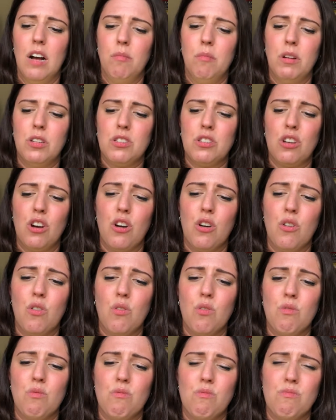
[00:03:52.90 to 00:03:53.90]

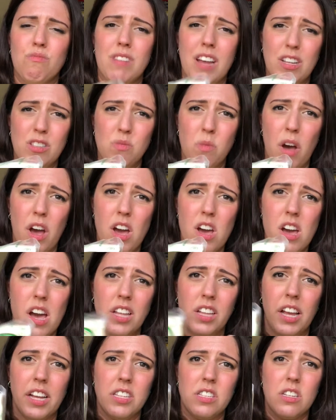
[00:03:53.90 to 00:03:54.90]
So that's why I
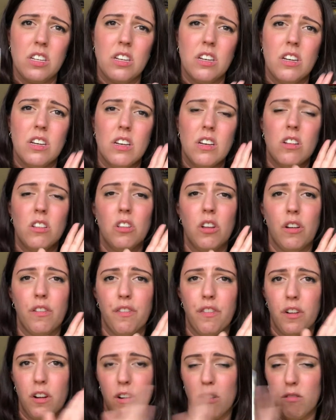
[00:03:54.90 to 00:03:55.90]
like to look for